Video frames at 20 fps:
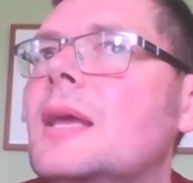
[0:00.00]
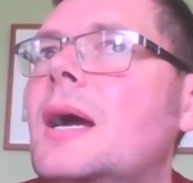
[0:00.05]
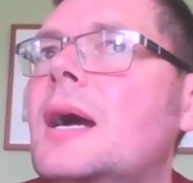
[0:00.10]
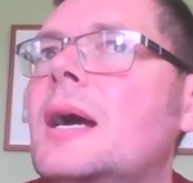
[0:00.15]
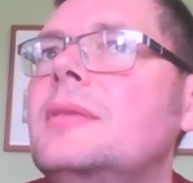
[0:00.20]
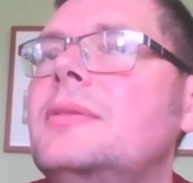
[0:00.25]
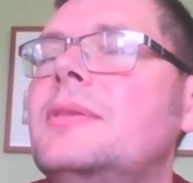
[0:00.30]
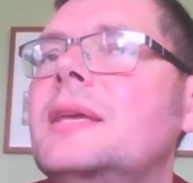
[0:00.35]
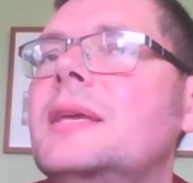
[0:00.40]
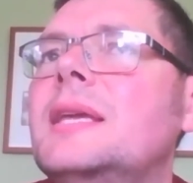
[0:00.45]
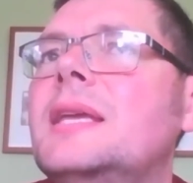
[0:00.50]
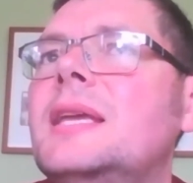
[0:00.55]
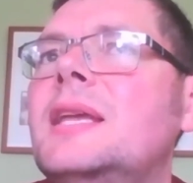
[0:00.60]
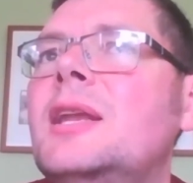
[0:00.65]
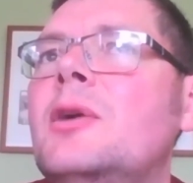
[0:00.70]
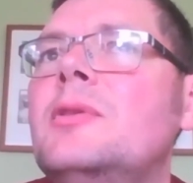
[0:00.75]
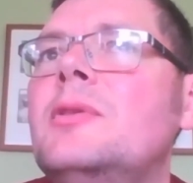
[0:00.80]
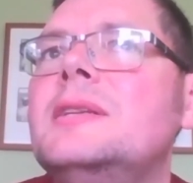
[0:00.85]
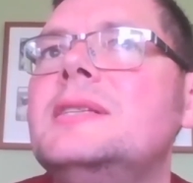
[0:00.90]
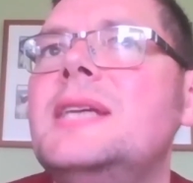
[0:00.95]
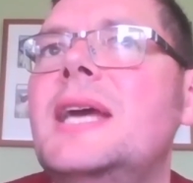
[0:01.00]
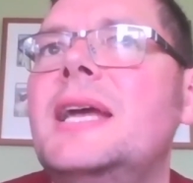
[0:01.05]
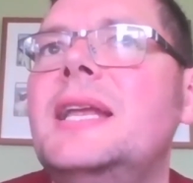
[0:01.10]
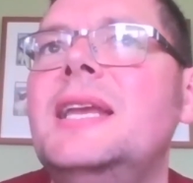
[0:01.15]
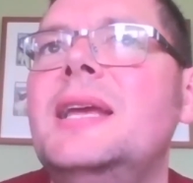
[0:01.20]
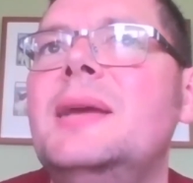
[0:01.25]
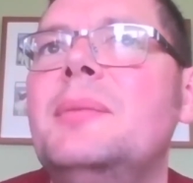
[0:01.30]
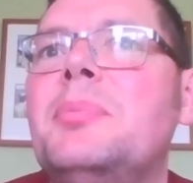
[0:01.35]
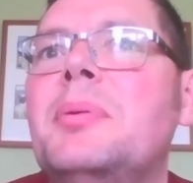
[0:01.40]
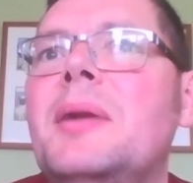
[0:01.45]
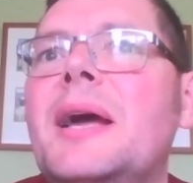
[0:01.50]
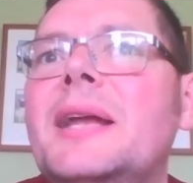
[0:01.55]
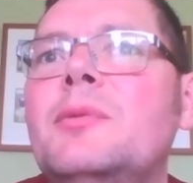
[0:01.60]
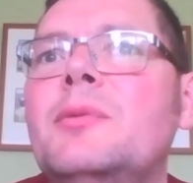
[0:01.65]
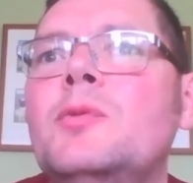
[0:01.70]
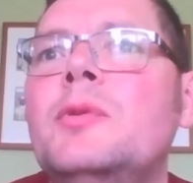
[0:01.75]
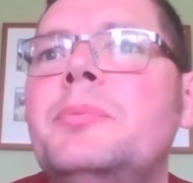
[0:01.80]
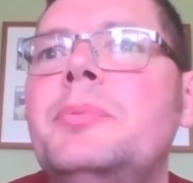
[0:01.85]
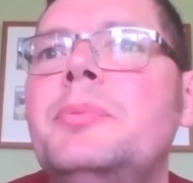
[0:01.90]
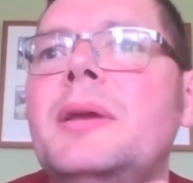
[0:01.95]
think, the 10-year
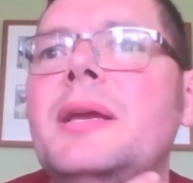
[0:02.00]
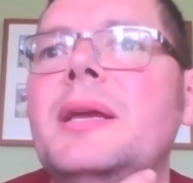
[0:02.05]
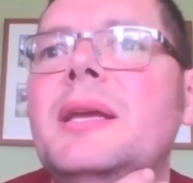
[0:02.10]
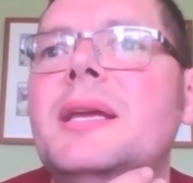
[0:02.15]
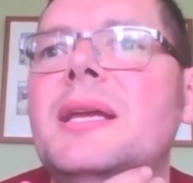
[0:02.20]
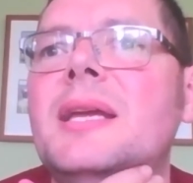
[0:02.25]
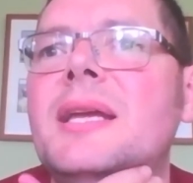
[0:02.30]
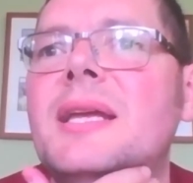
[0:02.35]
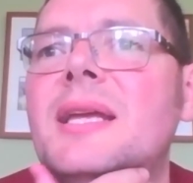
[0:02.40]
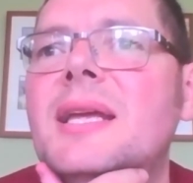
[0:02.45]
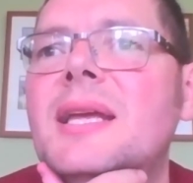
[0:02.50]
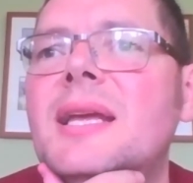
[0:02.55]
plan would be,